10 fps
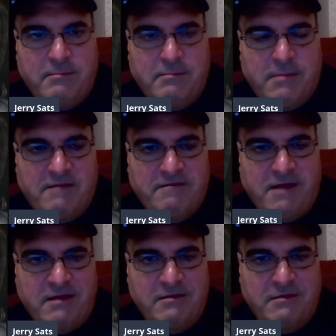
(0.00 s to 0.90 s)
my
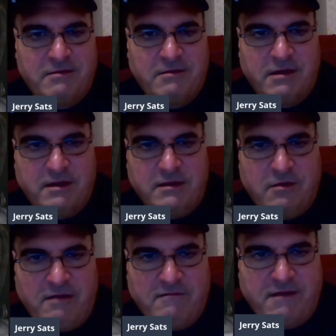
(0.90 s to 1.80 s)
father and
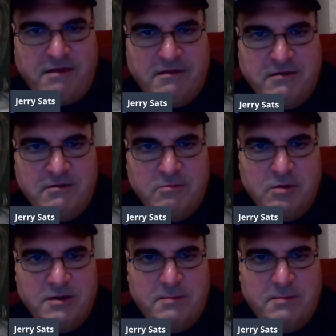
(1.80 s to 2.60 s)
grandfather were in